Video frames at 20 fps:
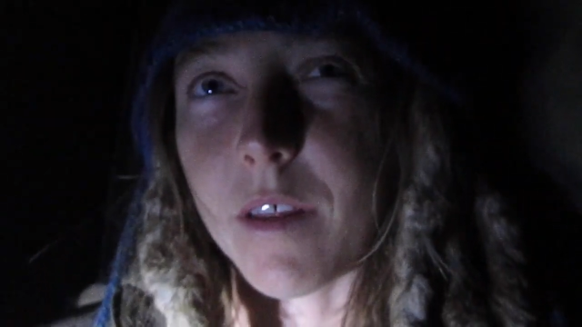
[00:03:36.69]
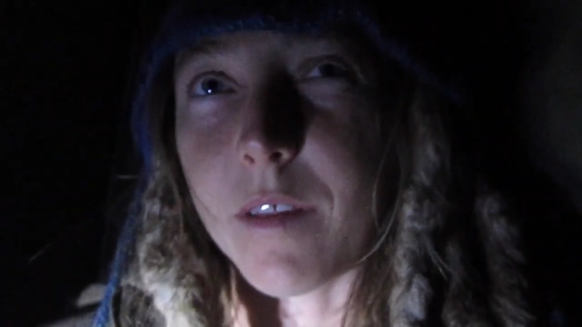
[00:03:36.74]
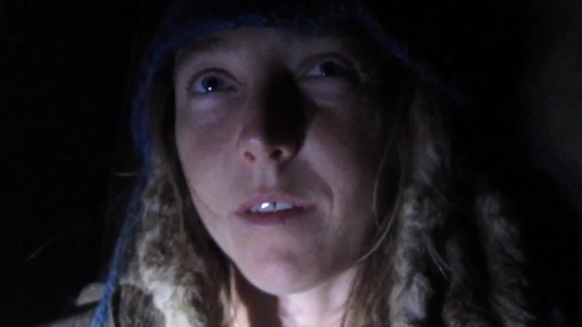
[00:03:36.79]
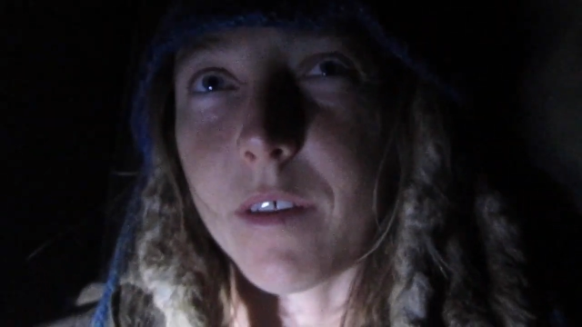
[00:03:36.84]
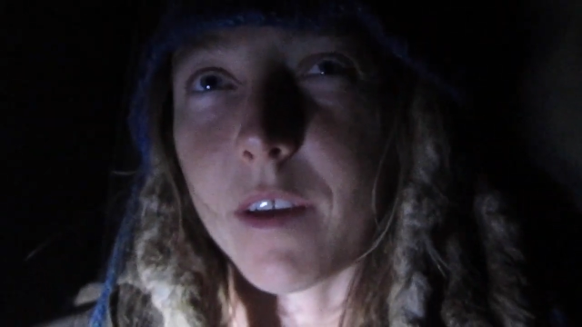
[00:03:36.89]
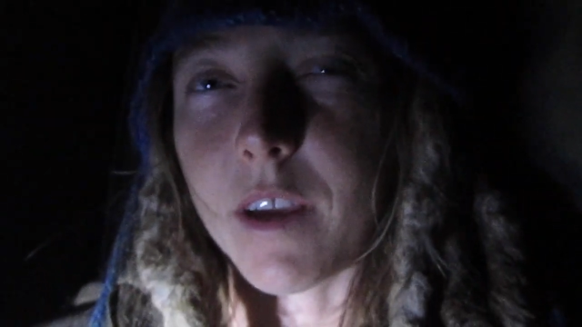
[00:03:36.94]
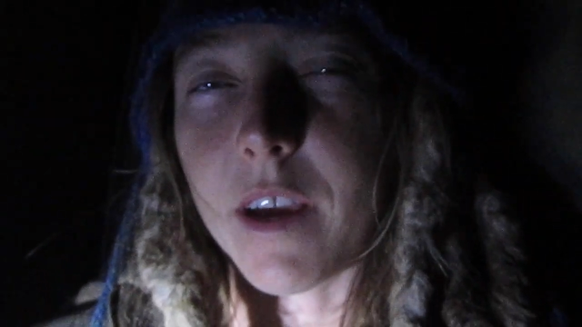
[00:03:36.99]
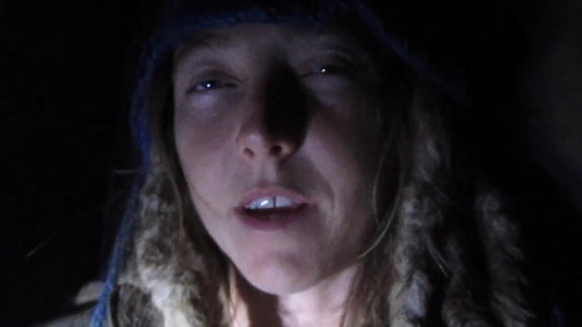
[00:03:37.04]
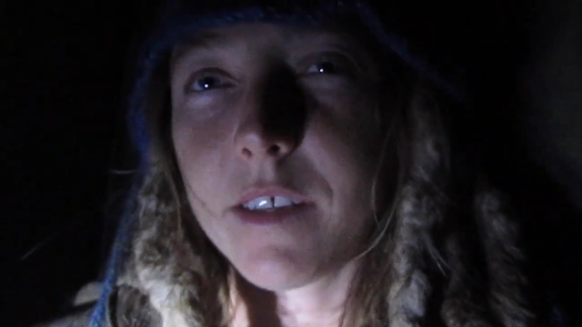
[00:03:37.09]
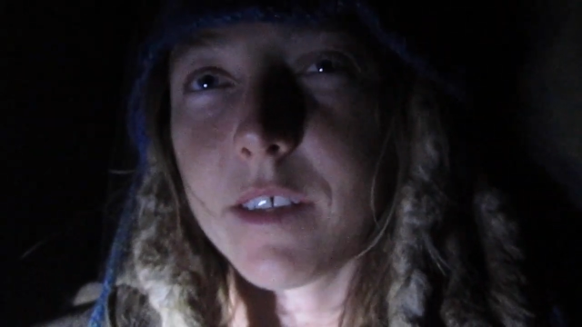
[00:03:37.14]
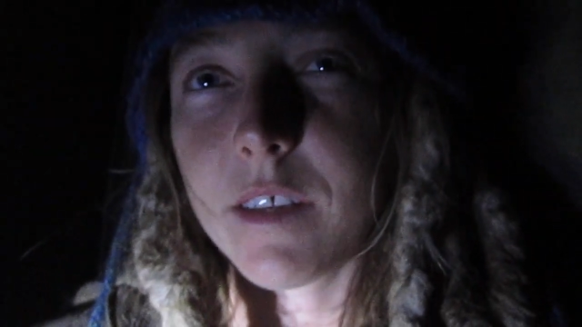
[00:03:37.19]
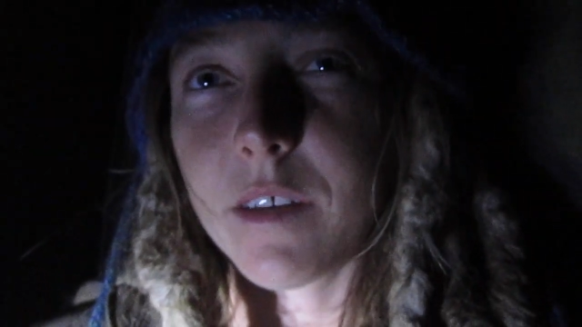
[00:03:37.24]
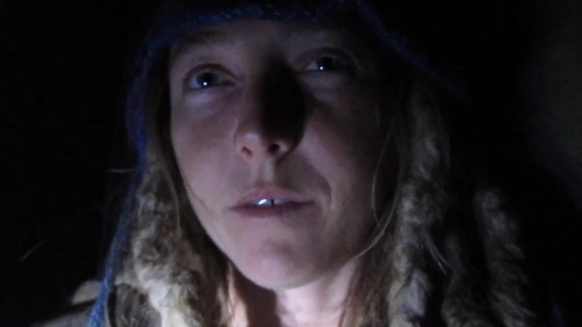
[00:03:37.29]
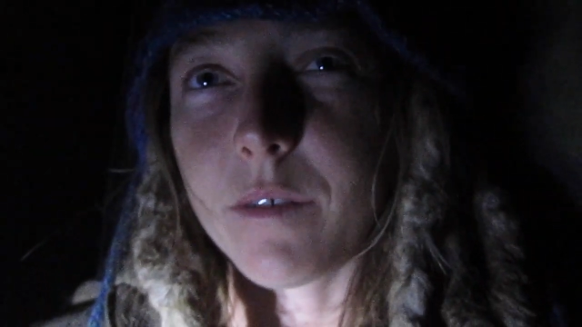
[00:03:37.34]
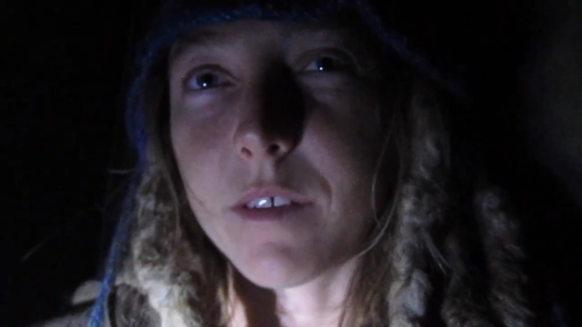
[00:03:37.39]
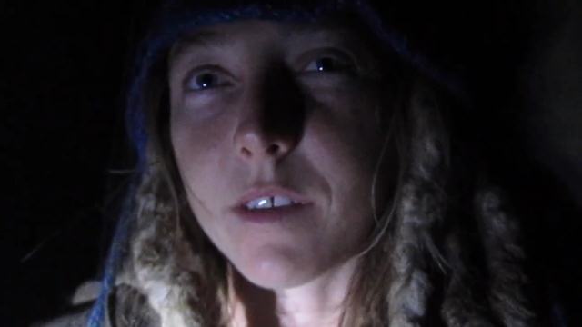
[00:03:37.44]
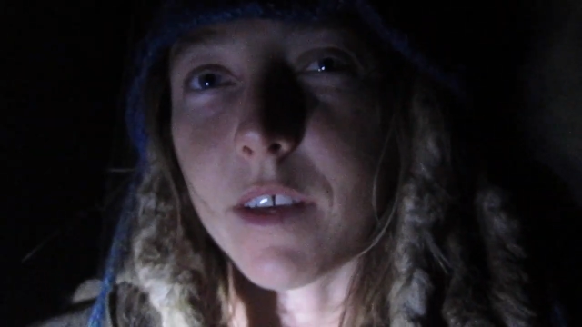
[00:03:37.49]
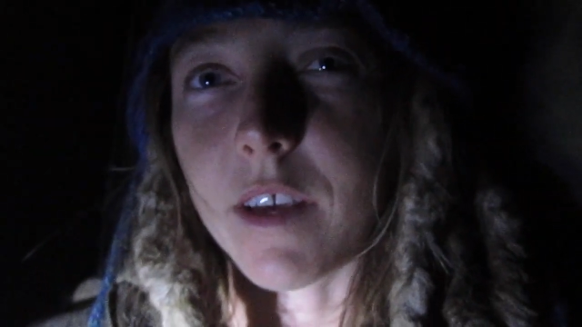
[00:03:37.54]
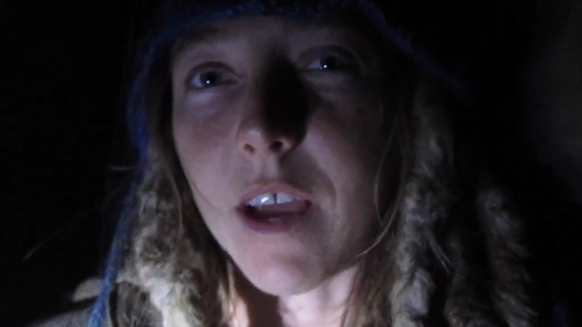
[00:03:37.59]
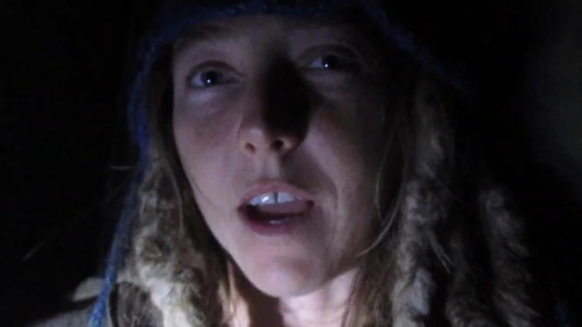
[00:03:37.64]
the guy said it
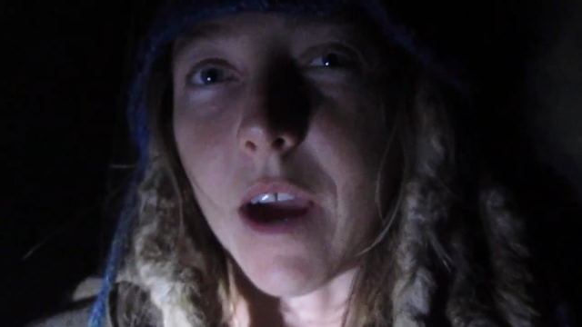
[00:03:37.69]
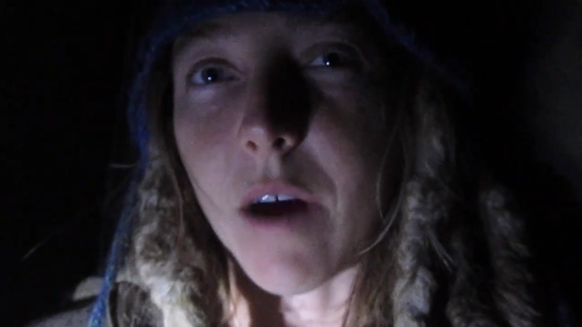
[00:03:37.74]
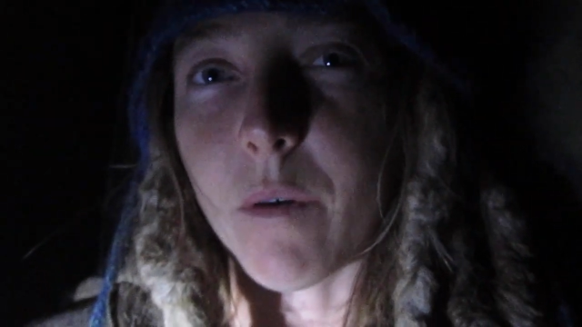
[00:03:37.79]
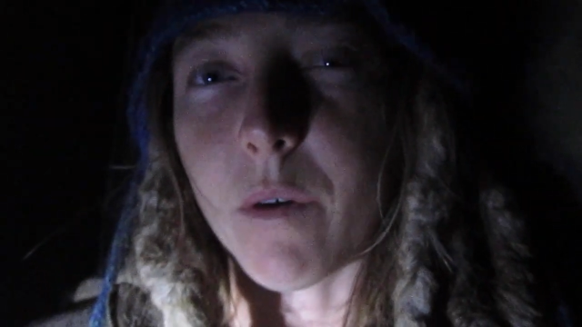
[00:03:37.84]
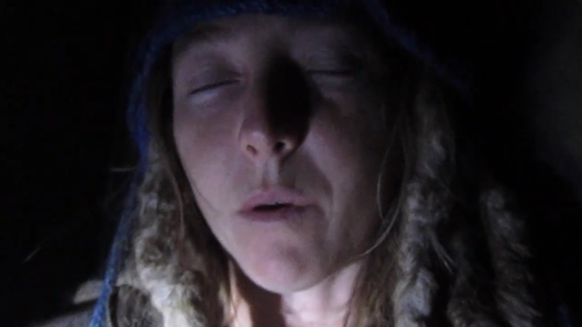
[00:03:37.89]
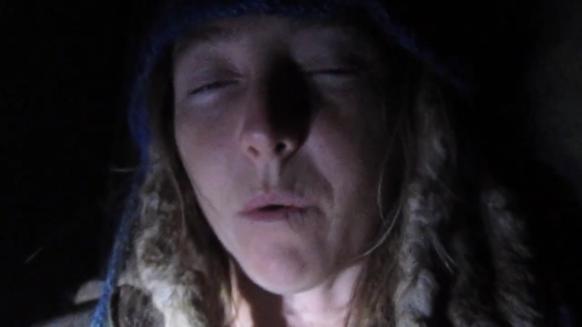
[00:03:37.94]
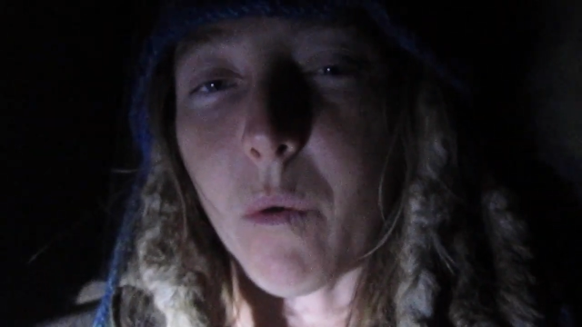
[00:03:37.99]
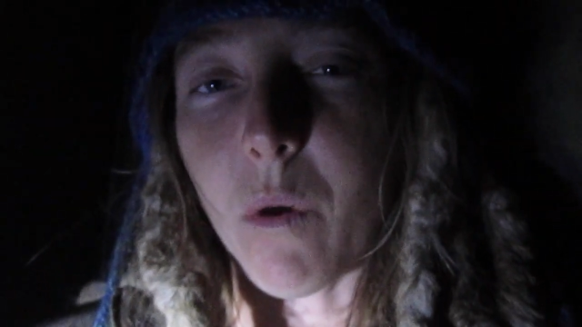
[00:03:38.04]
was an hour